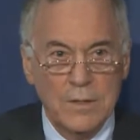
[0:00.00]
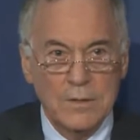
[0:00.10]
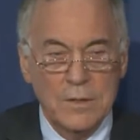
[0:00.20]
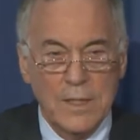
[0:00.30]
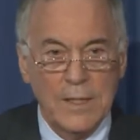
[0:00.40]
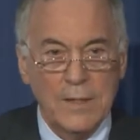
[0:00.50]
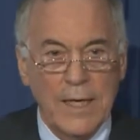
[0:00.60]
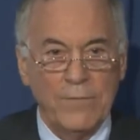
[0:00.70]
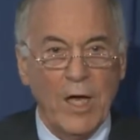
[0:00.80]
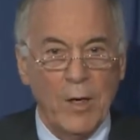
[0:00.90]
So that,
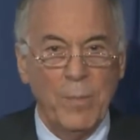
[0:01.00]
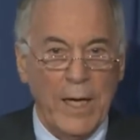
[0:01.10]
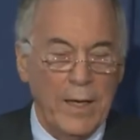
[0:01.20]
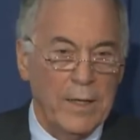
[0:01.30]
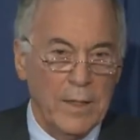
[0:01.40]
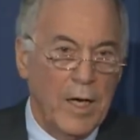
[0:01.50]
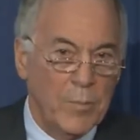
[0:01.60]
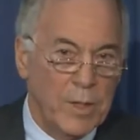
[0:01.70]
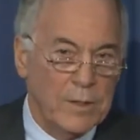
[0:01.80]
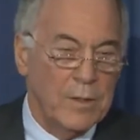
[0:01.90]
that's how bad it
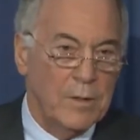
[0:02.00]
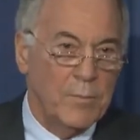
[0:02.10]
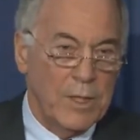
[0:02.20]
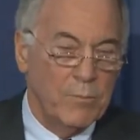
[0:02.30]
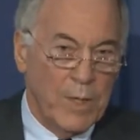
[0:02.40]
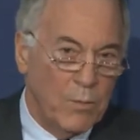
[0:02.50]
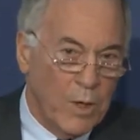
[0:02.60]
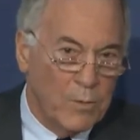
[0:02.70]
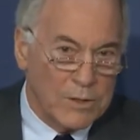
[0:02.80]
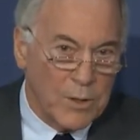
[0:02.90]
got. But, the, but, but
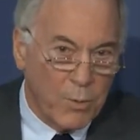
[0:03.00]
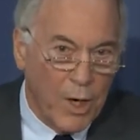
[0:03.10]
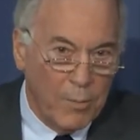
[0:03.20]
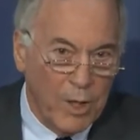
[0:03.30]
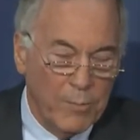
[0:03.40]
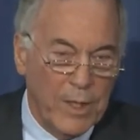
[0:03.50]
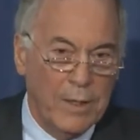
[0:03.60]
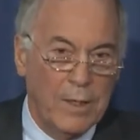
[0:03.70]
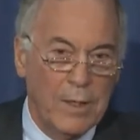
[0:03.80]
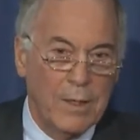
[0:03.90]
what was the problem then?